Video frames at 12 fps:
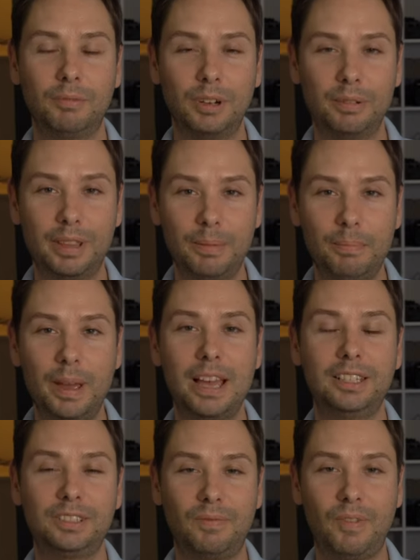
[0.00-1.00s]
one of the
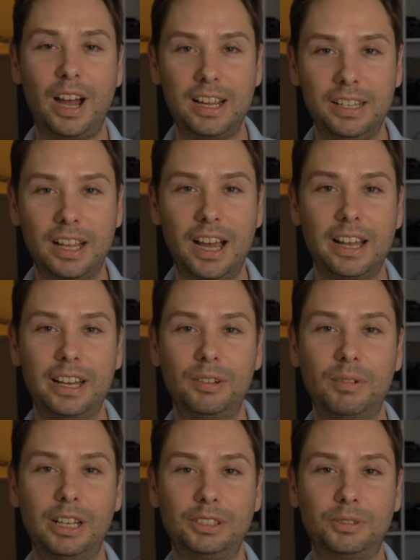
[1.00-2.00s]
best fine
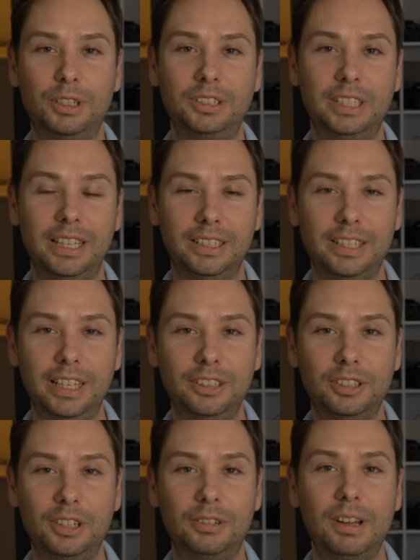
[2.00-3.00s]
dining restaurants in
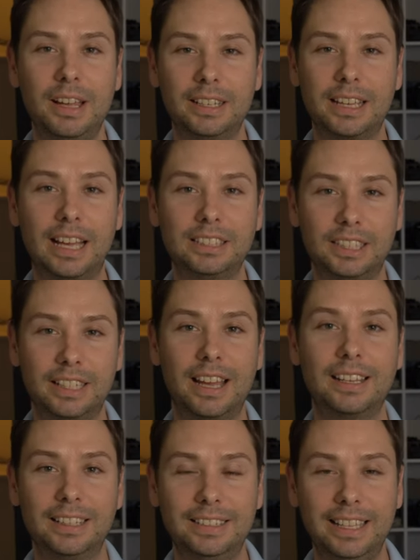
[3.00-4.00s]
Quito, Casa
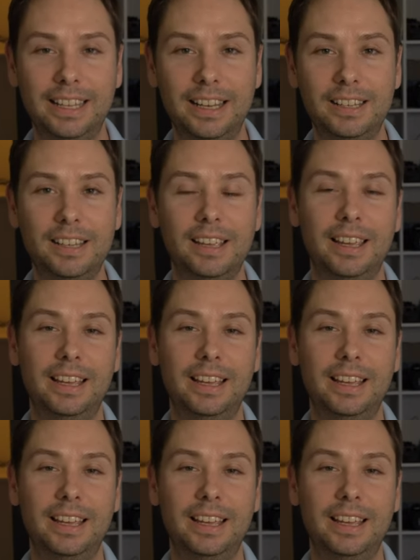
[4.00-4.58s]
Gangatina.